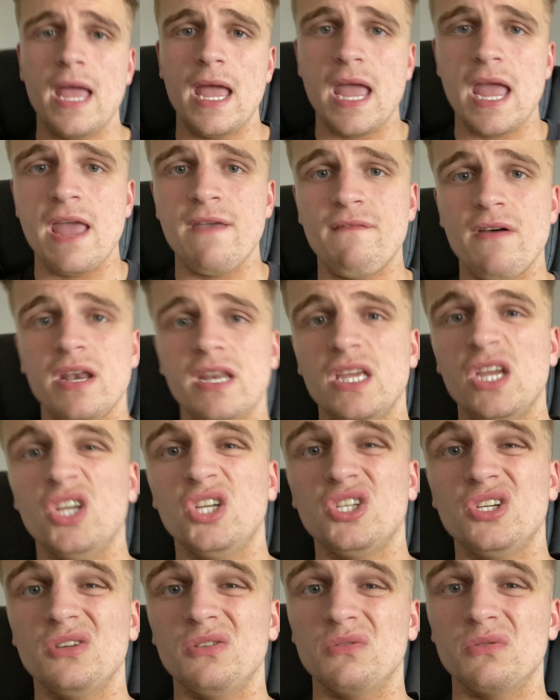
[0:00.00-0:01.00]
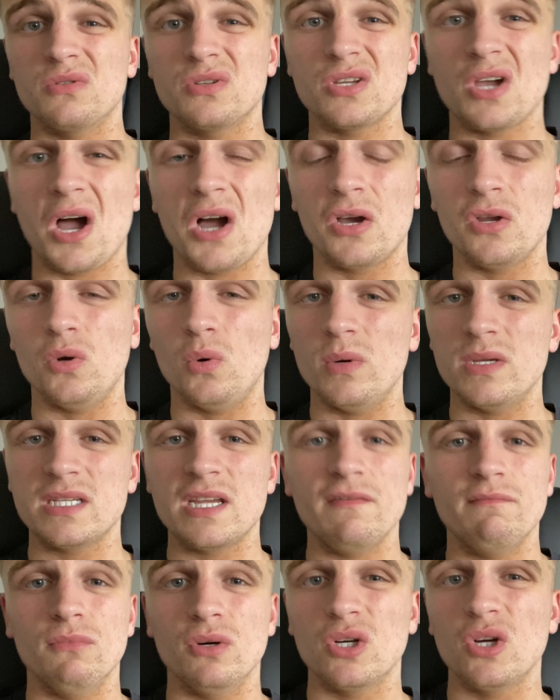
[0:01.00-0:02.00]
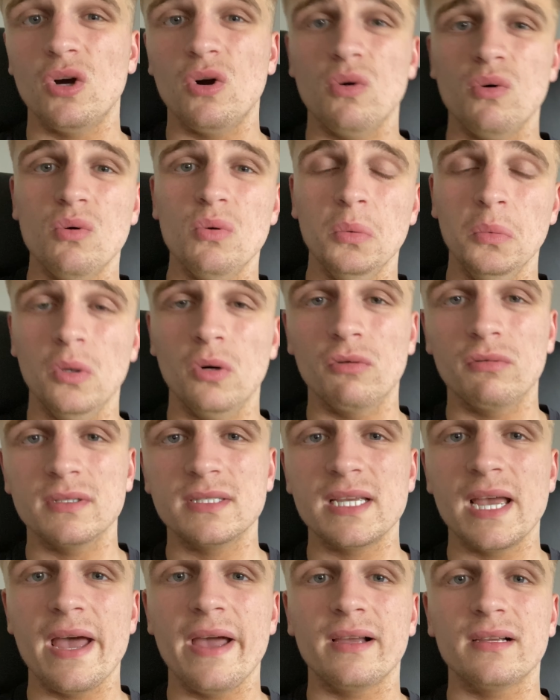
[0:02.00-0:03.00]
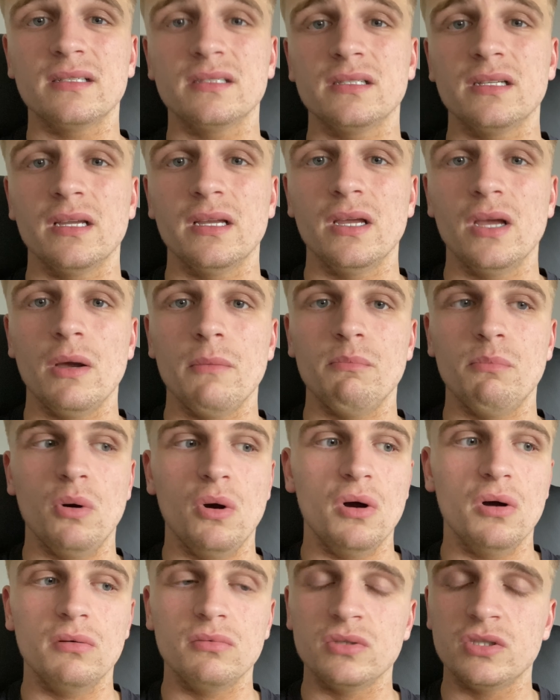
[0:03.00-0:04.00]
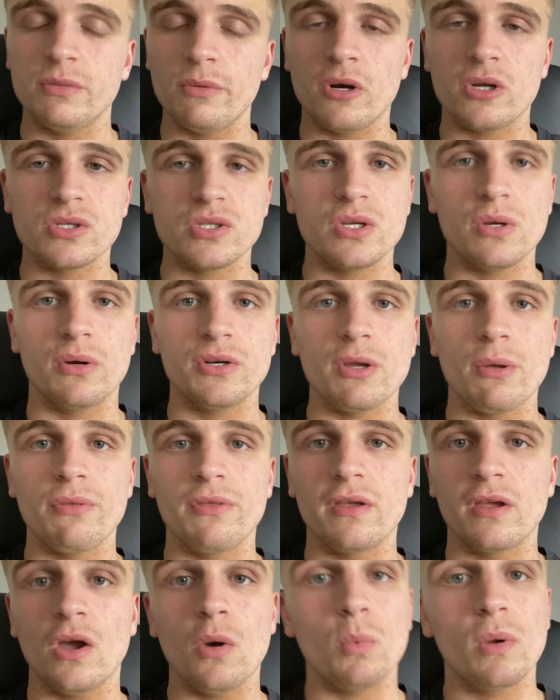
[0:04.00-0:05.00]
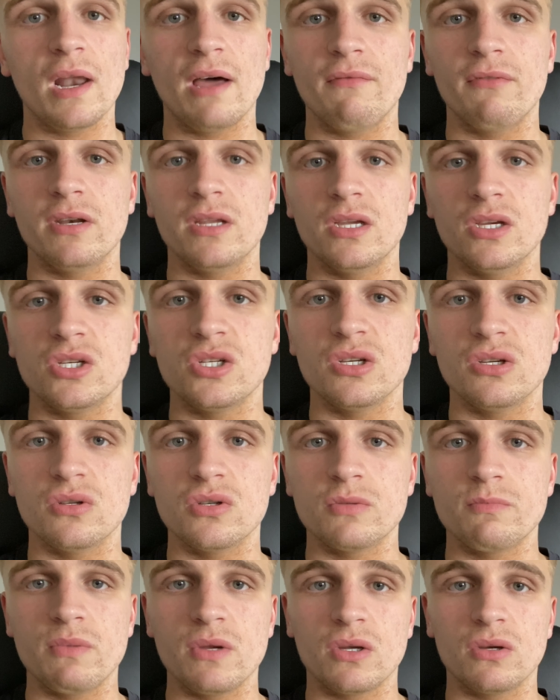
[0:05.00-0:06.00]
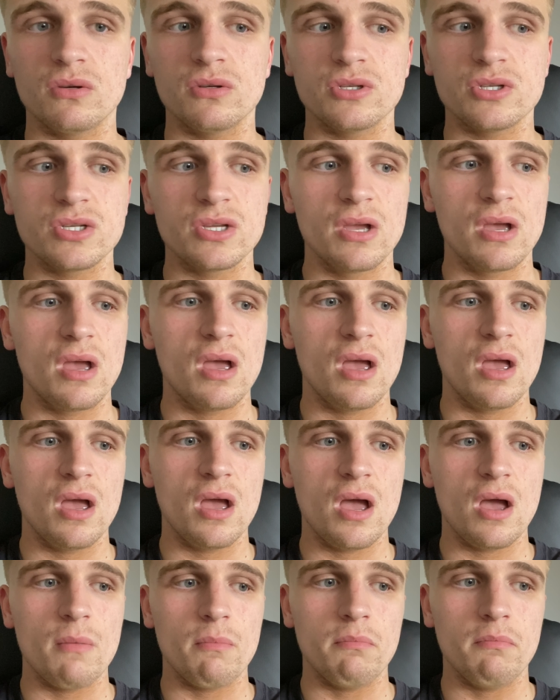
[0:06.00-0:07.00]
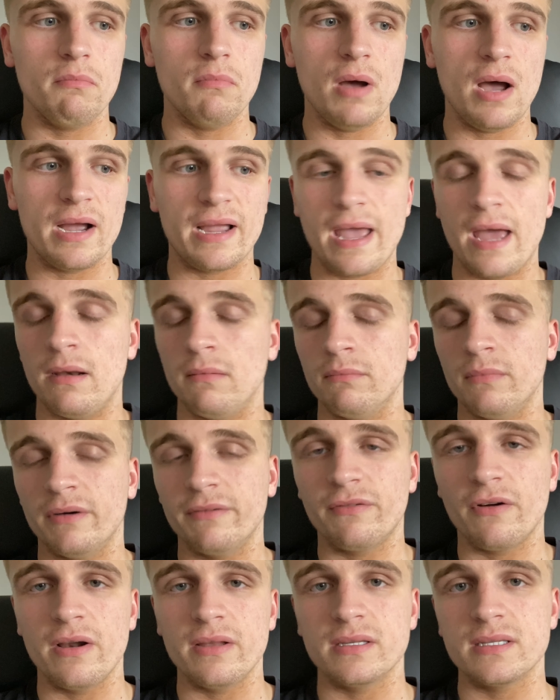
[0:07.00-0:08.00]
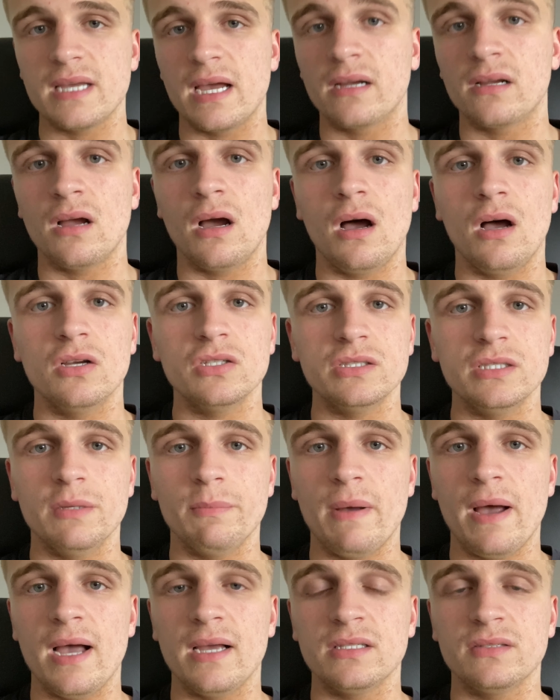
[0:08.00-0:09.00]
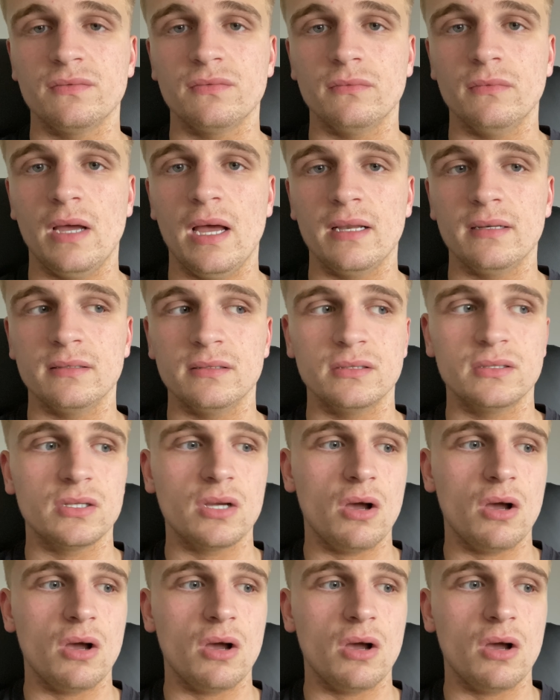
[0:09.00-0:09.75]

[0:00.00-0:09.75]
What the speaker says: if any issues, I can always give them a call or a text. But to be honest with you, I don't think I will have any issues because, again, my friends had cars in the past and